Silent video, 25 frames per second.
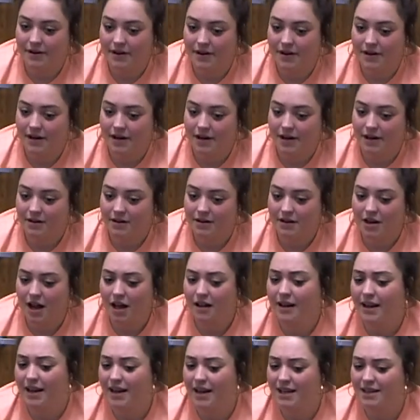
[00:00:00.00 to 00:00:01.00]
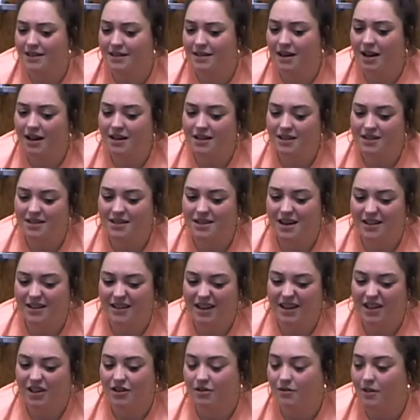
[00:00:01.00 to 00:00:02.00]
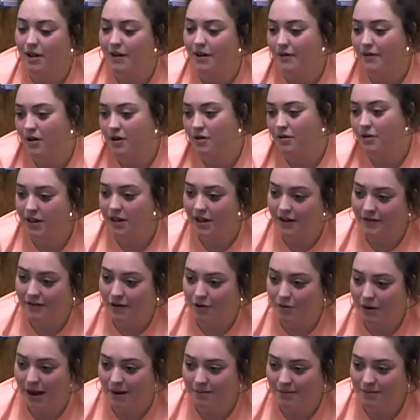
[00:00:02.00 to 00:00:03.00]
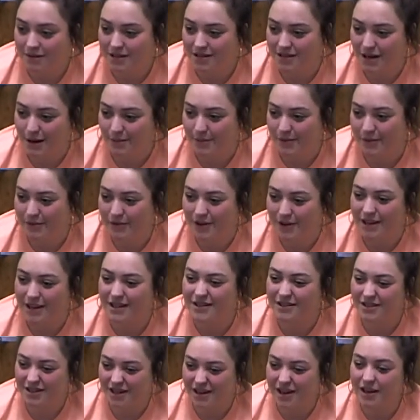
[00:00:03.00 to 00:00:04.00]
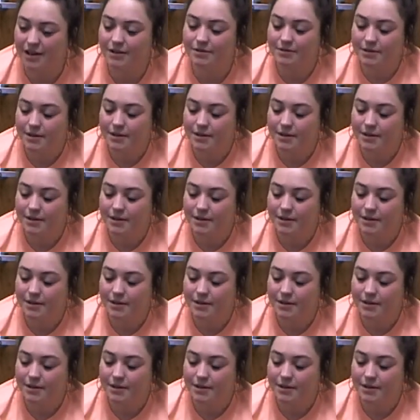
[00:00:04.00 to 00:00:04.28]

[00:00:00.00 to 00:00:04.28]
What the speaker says: very. Not like it's not like you live on campus type of friends,